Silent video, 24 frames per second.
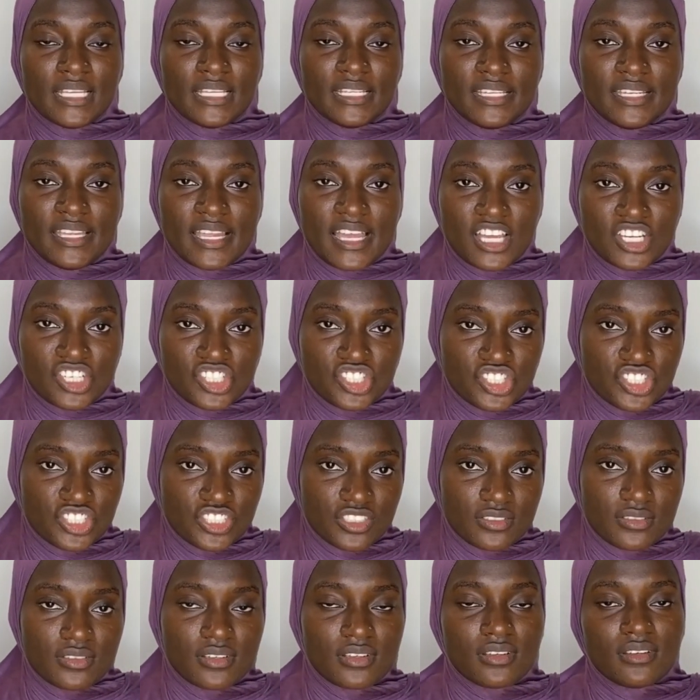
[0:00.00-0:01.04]
DASH
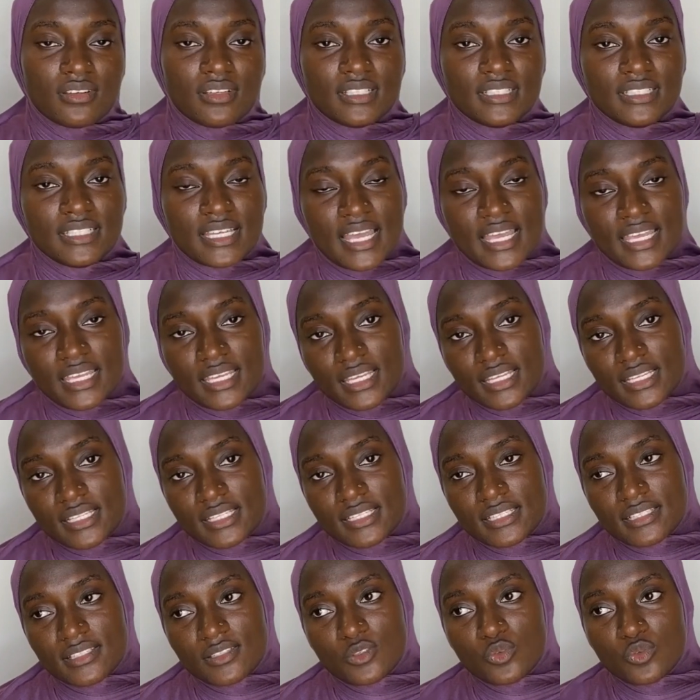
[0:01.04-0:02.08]
diet.
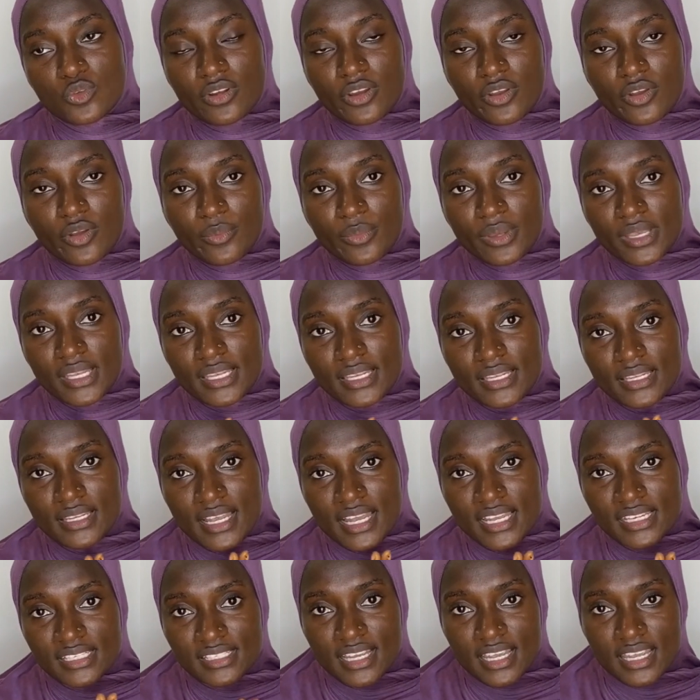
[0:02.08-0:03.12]
You recommend
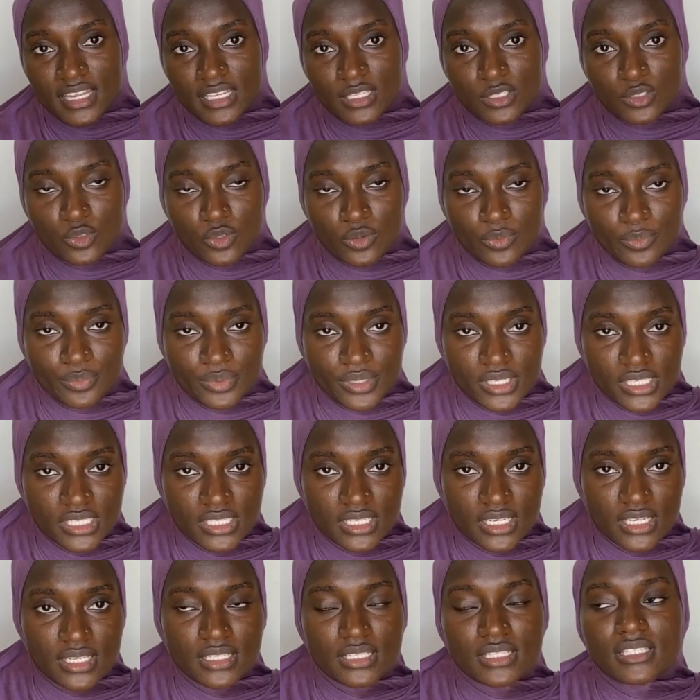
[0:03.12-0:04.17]
DASH diet to your
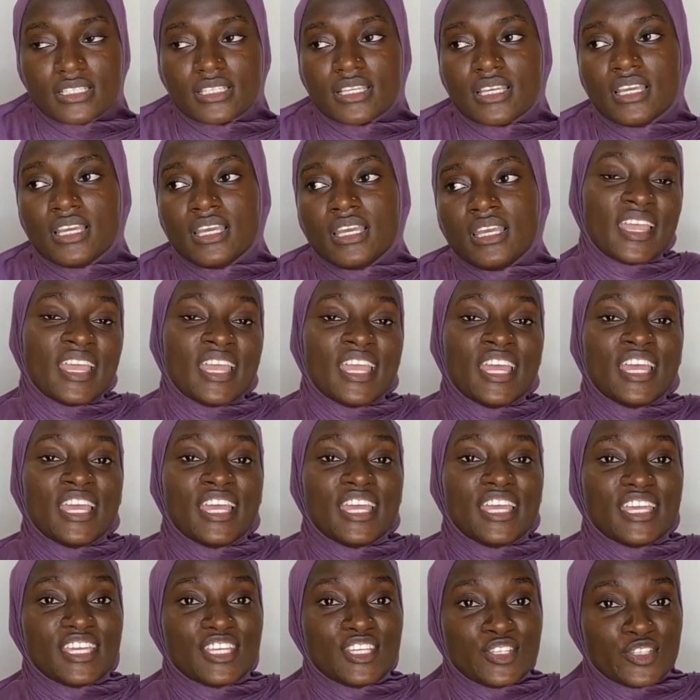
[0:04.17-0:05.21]
patient.
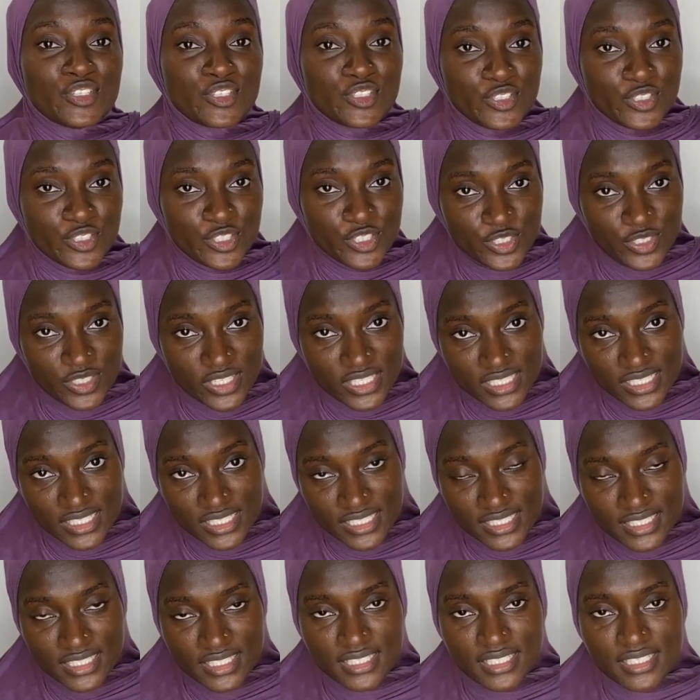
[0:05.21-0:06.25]
A nutritionist
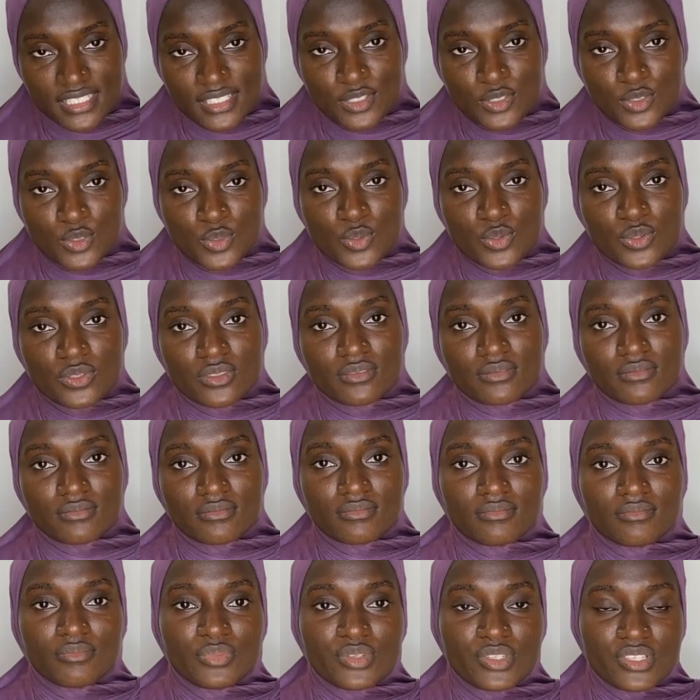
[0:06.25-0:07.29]
so
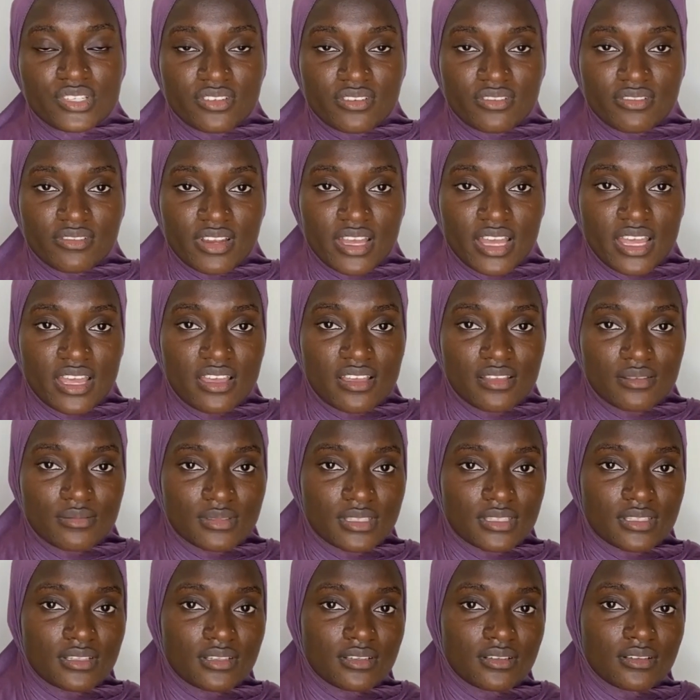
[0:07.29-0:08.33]
prescribes
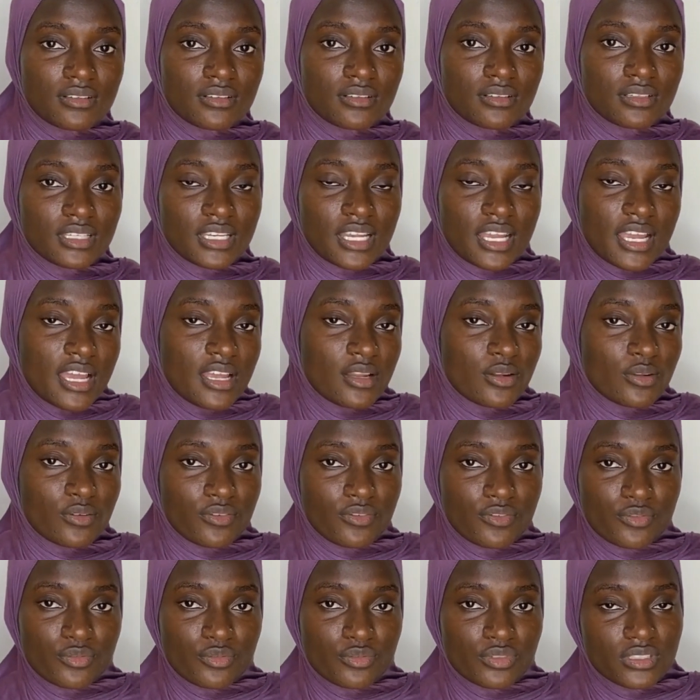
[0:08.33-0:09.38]
the kind of
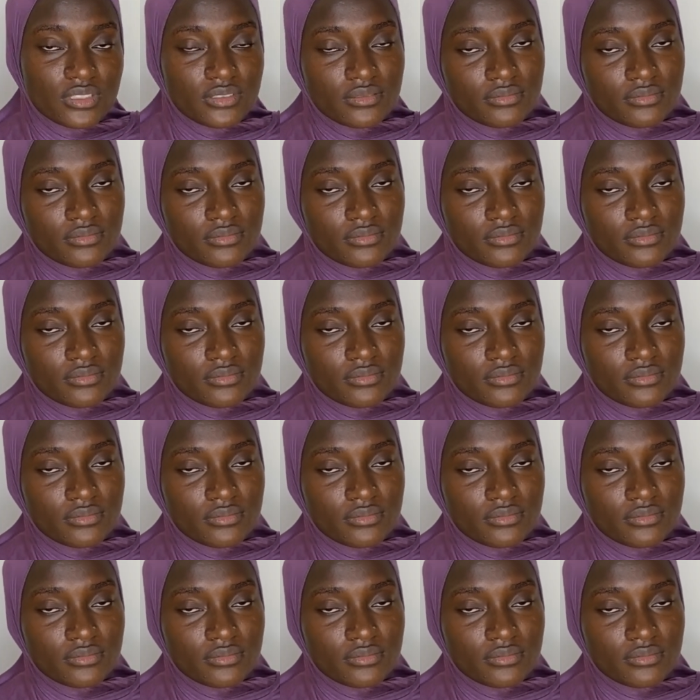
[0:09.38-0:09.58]
food